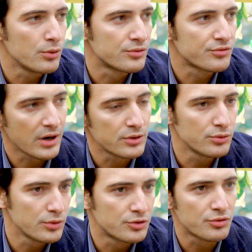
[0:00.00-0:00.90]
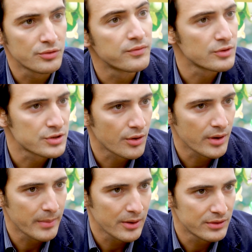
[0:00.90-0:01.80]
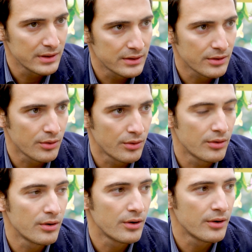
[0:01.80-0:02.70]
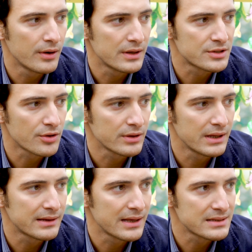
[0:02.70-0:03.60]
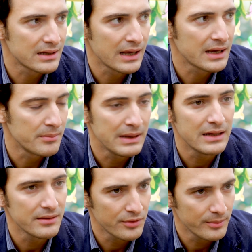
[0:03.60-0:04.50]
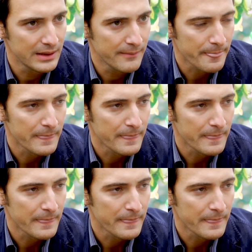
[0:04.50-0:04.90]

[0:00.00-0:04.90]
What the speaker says: could try to do a truthful story about it, or a story that has like meaning for me.